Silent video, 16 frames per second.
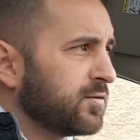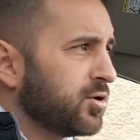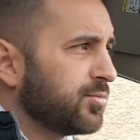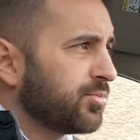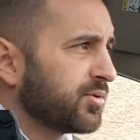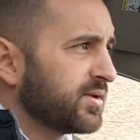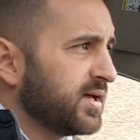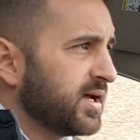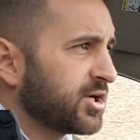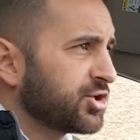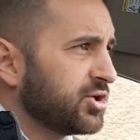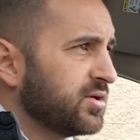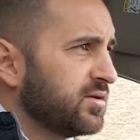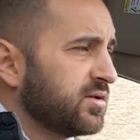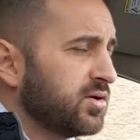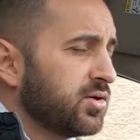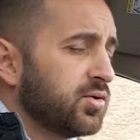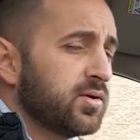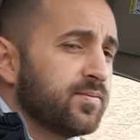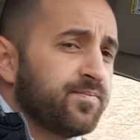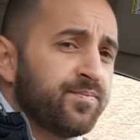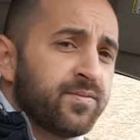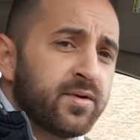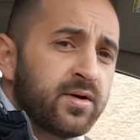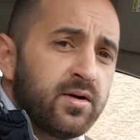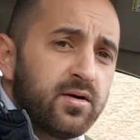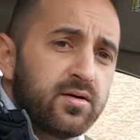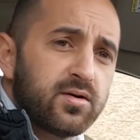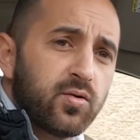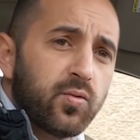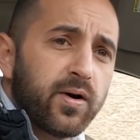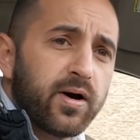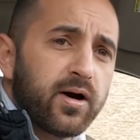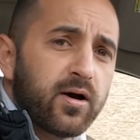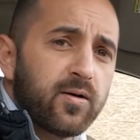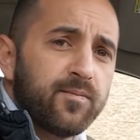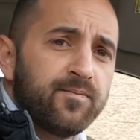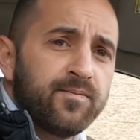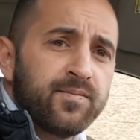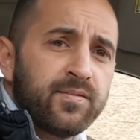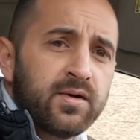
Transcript: protection to it, to where